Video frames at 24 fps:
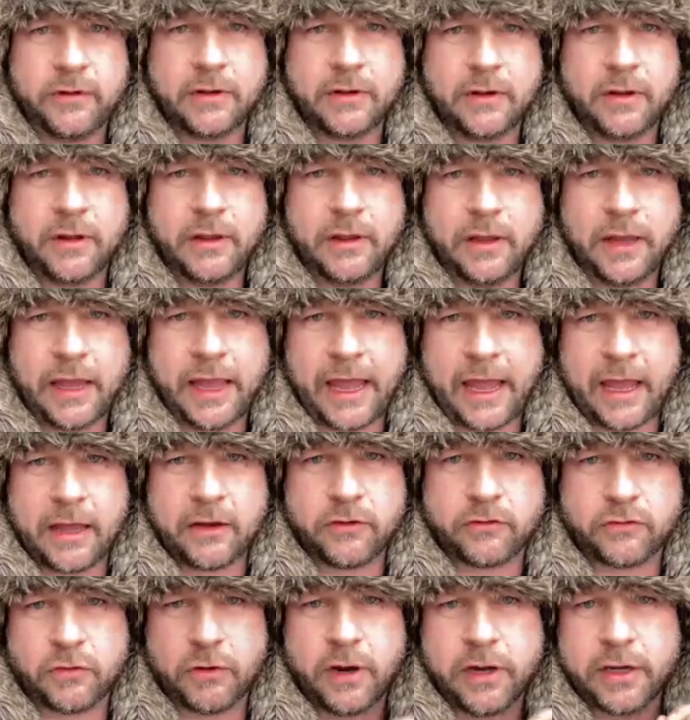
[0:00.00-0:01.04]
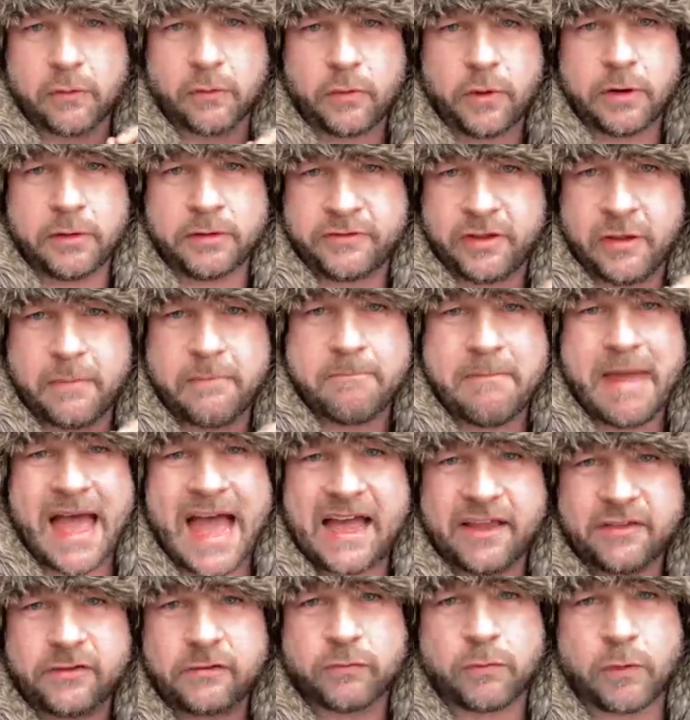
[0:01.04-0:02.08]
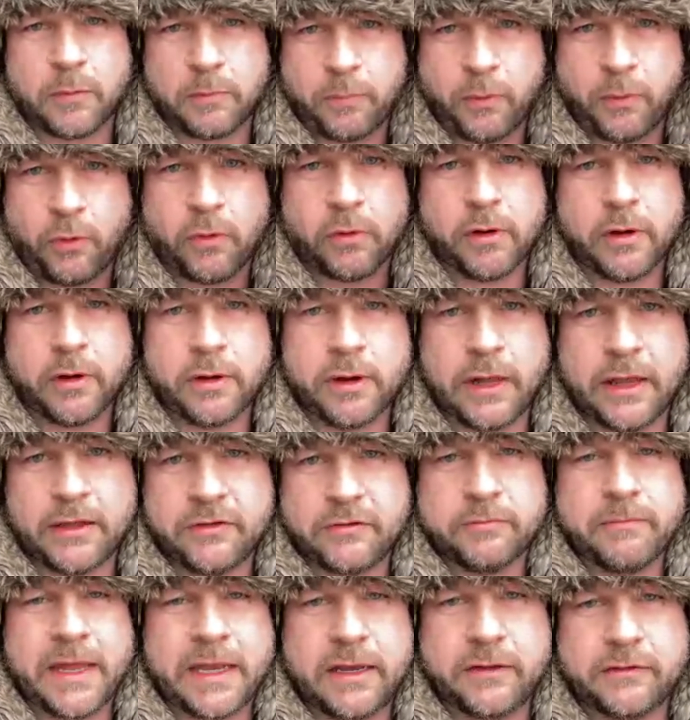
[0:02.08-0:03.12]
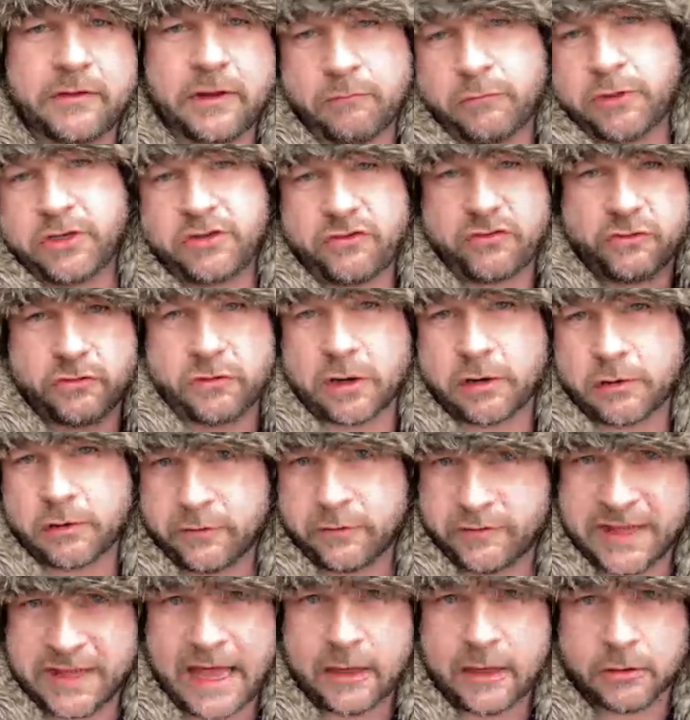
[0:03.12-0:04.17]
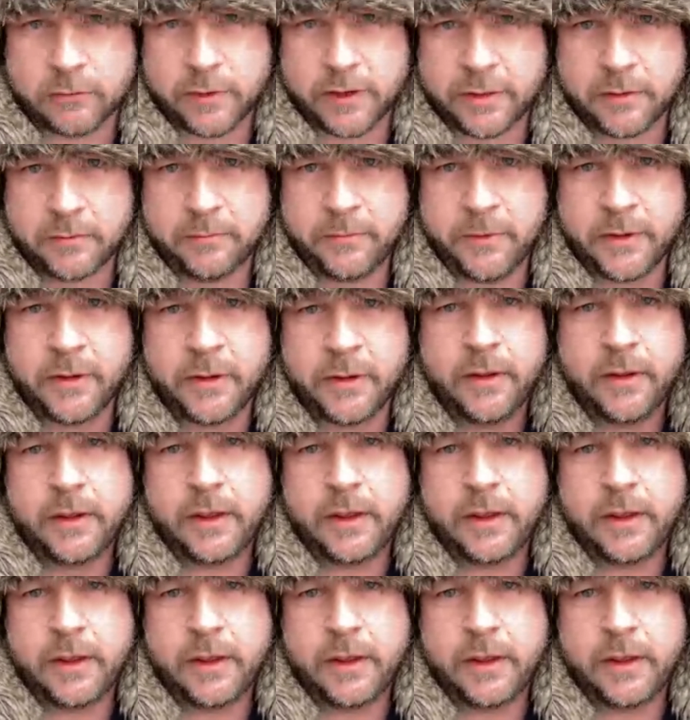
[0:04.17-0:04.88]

the account and trying to mass report as many as, which triggers the algorithm.